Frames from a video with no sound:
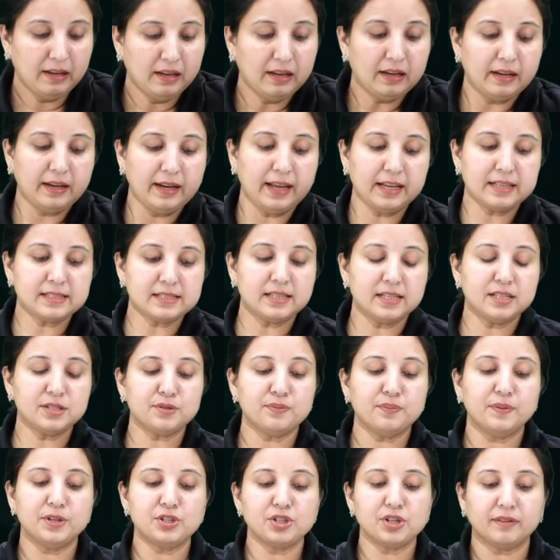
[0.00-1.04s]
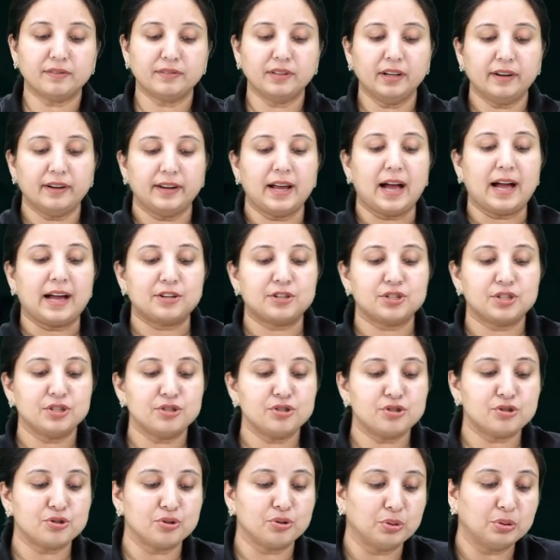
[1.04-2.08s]
Next is, which of the
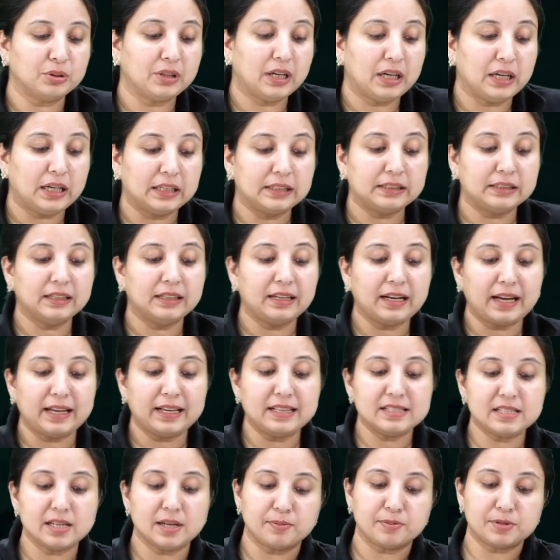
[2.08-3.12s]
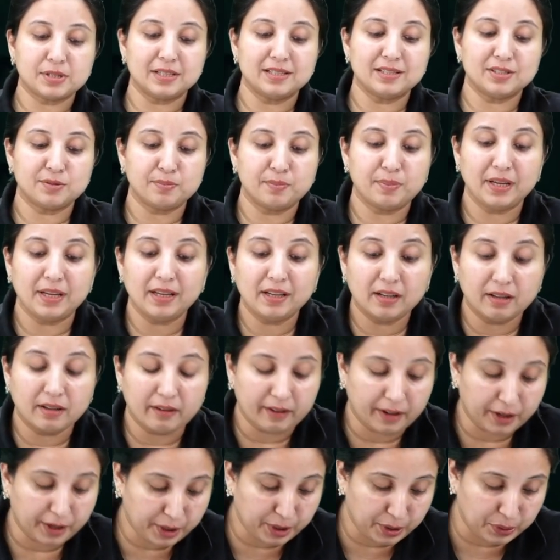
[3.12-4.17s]
reactions show the underlying substance being
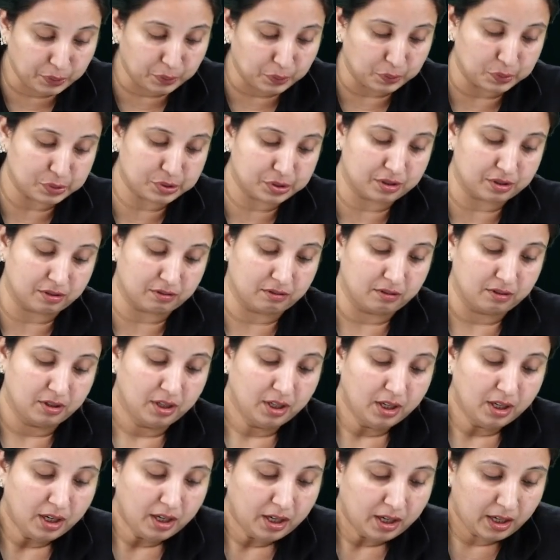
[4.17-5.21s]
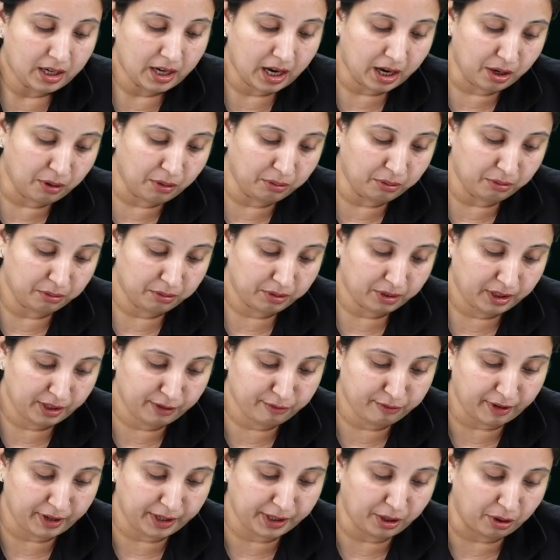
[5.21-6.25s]
reduced? Now,
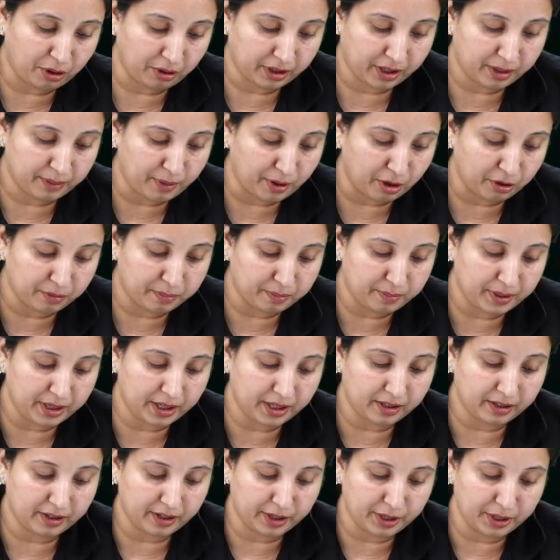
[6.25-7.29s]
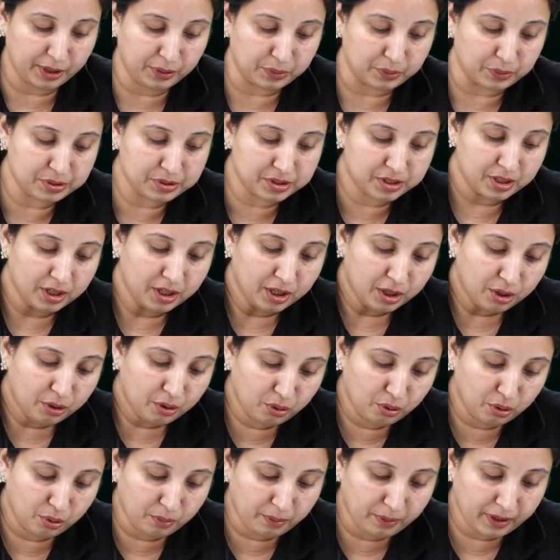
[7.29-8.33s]
if I talk about being reduced,
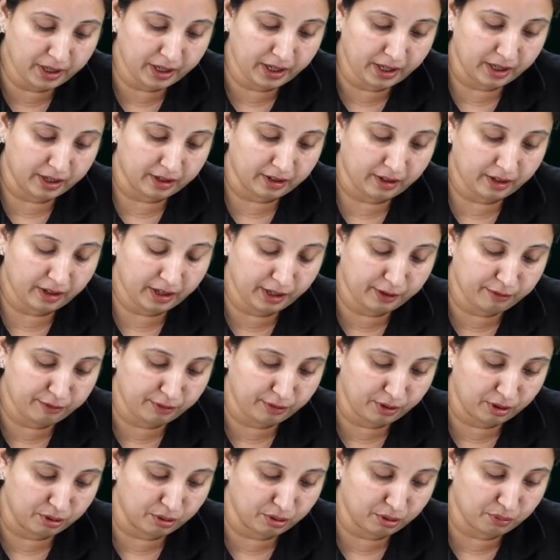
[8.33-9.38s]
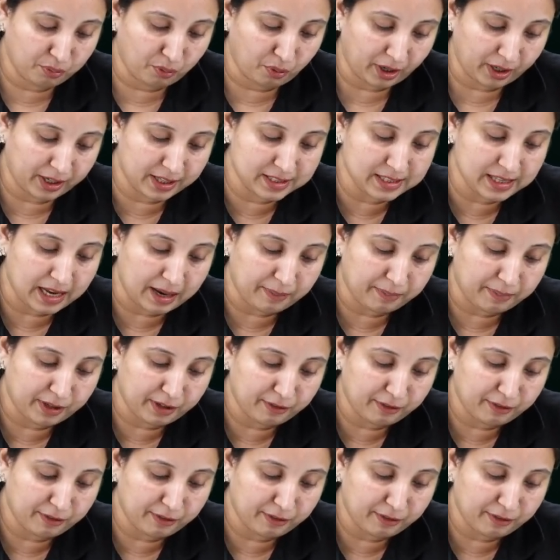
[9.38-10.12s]
over here, if you look what is happening,